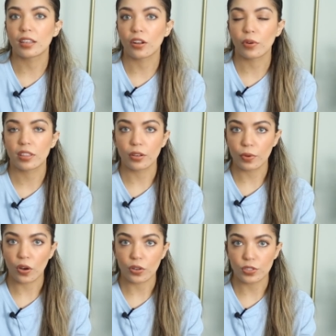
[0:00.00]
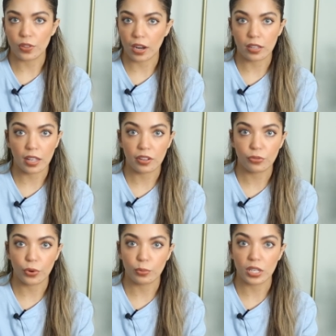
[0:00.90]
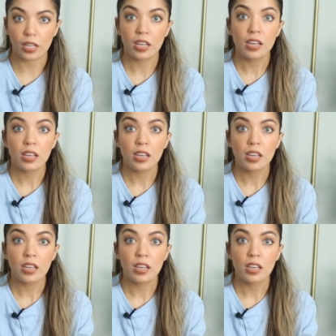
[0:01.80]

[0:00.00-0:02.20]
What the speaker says: you know, I think we all do that in life, where we